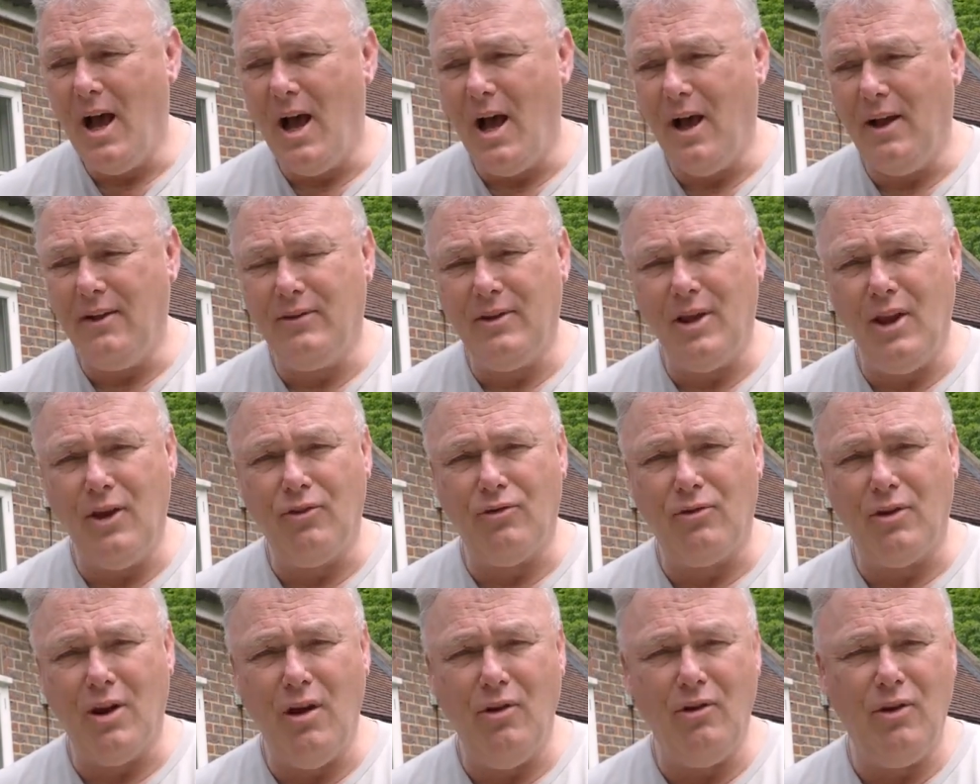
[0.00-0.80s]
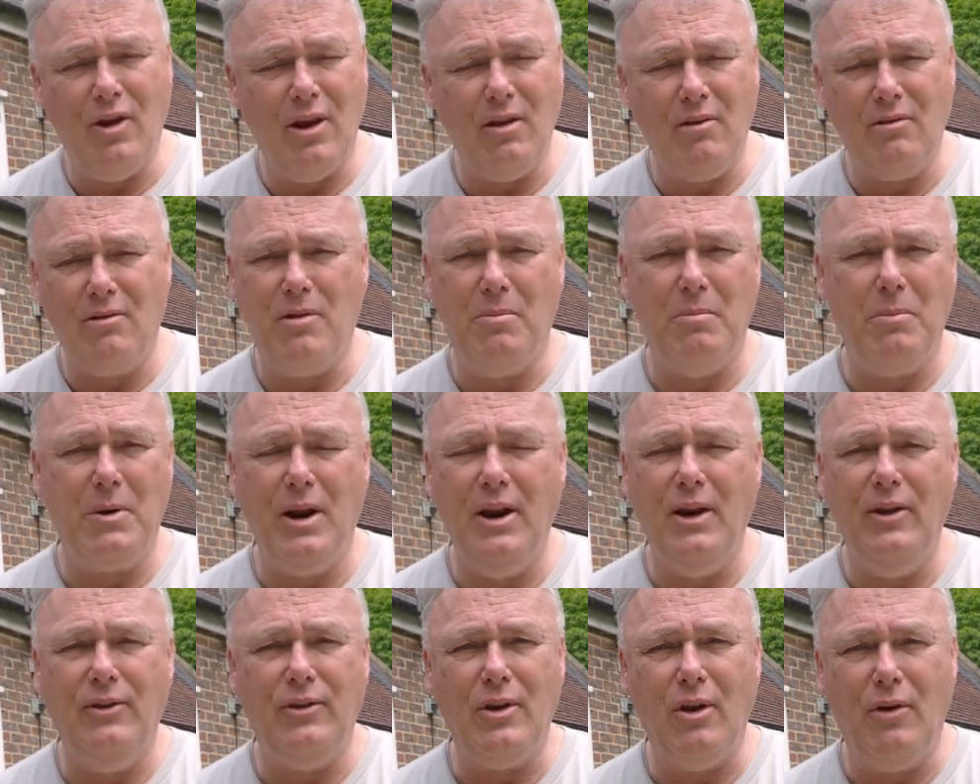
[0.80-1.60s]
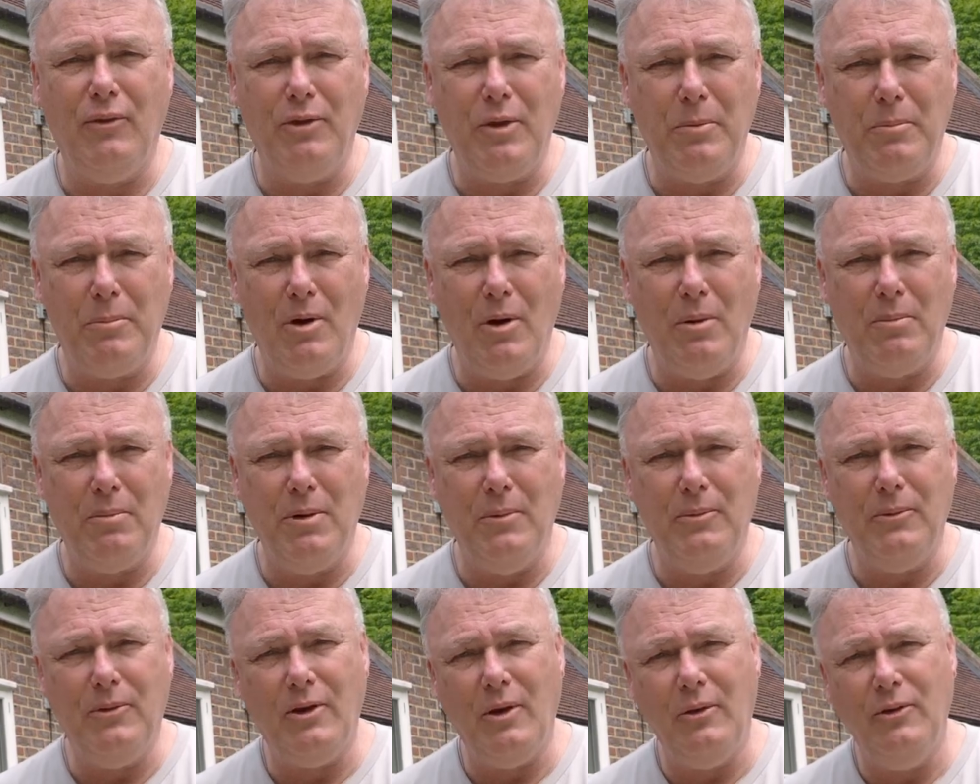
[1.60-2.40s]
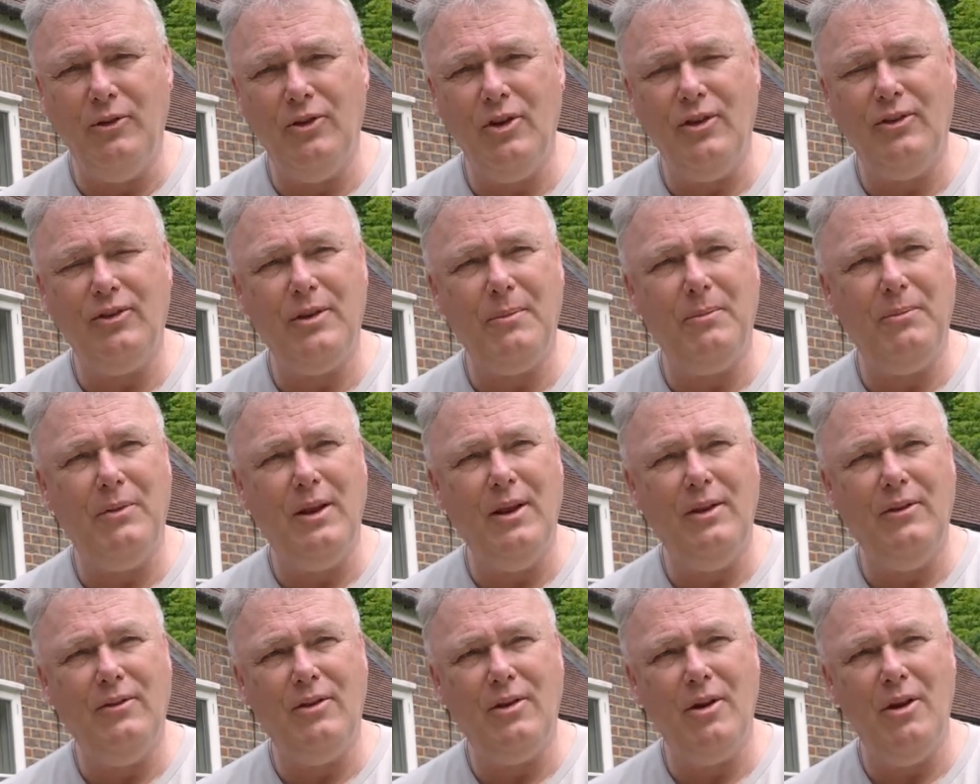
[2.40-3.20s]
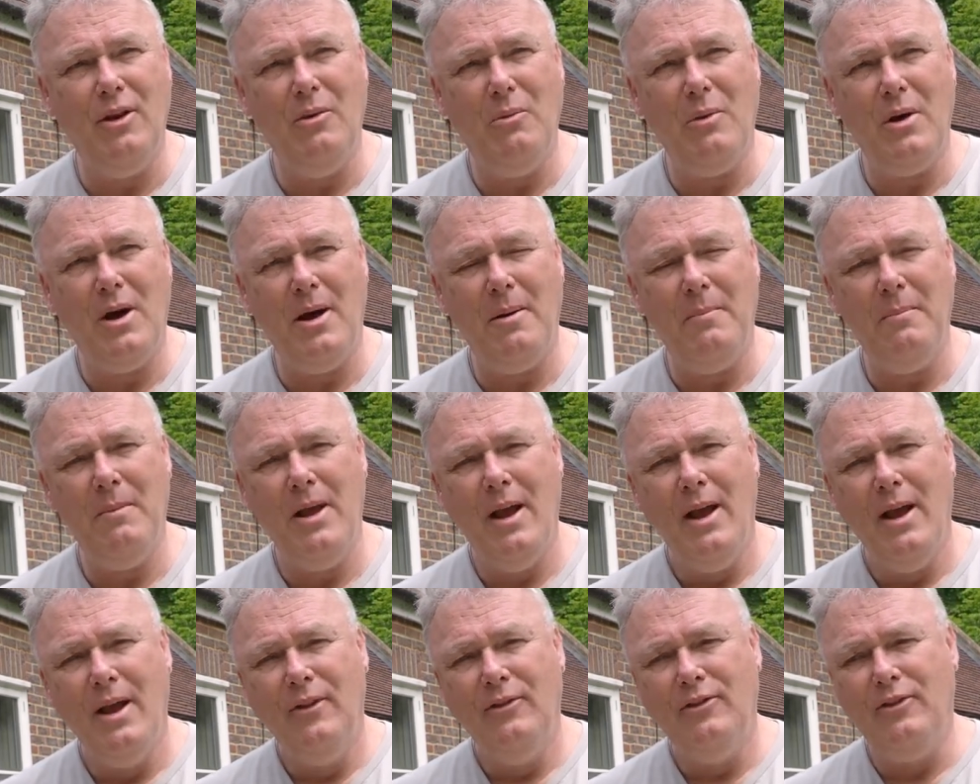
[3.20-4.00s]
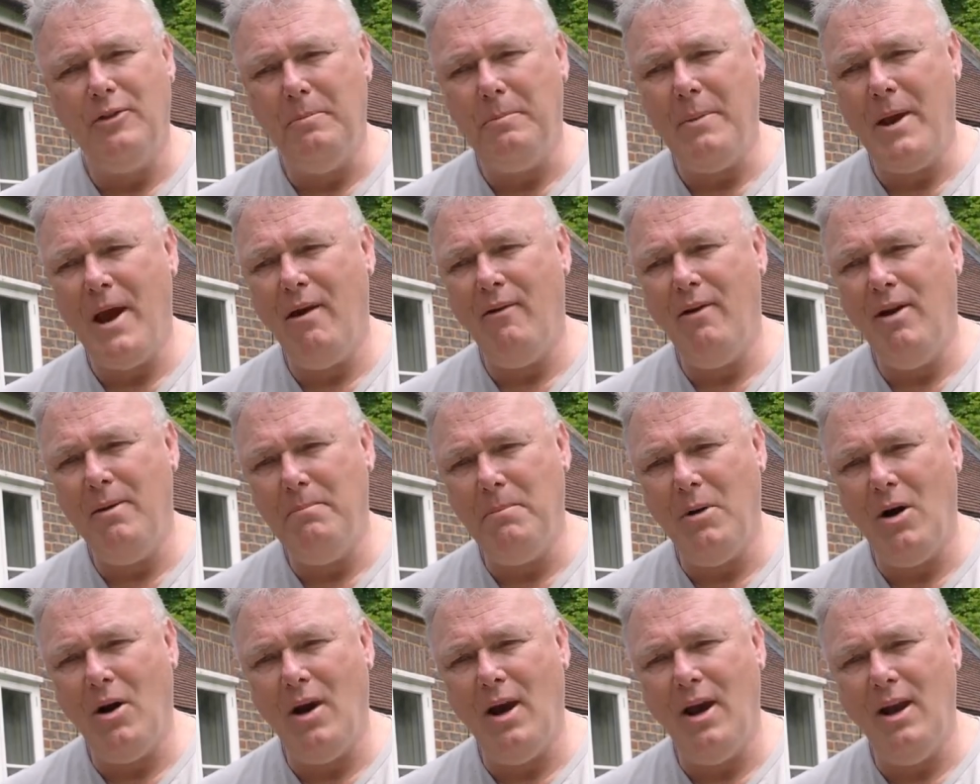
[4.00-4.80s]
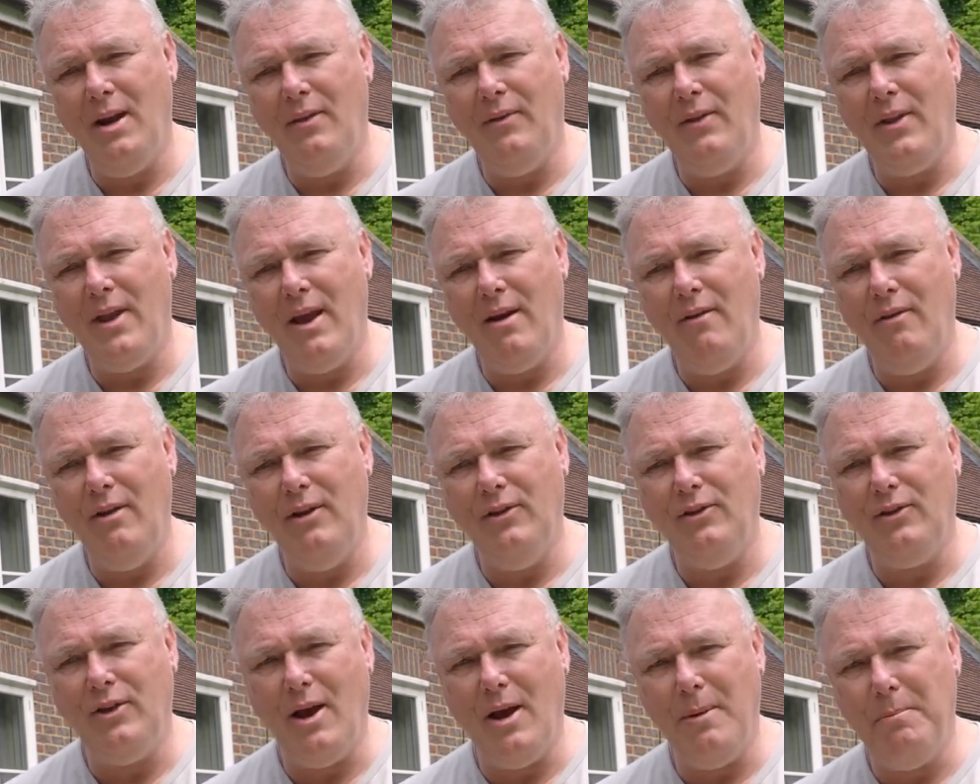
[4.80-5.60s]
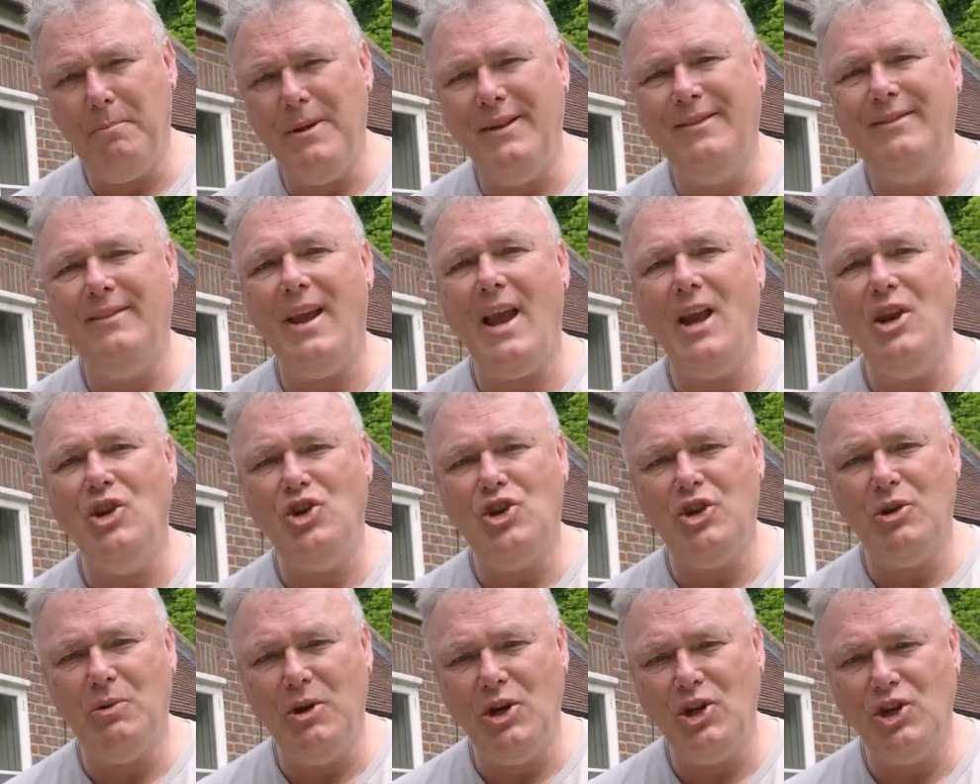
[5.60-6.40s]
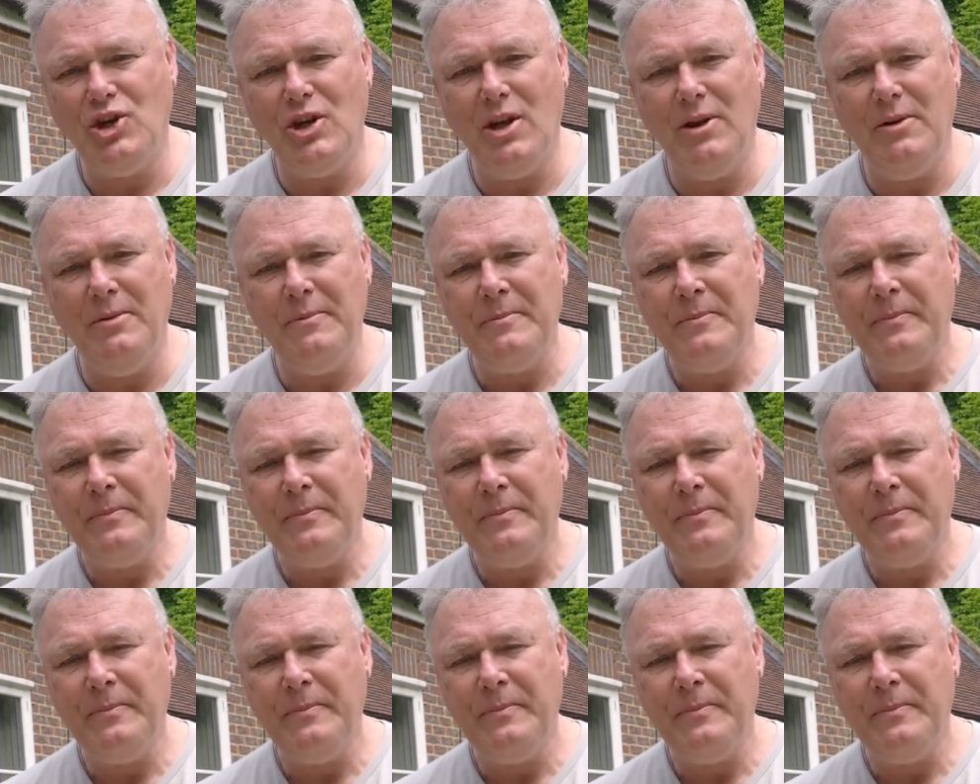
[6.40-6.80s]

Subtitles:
test rode it, completely solved the problem. So it's just something to bear in mind. There is a potential issue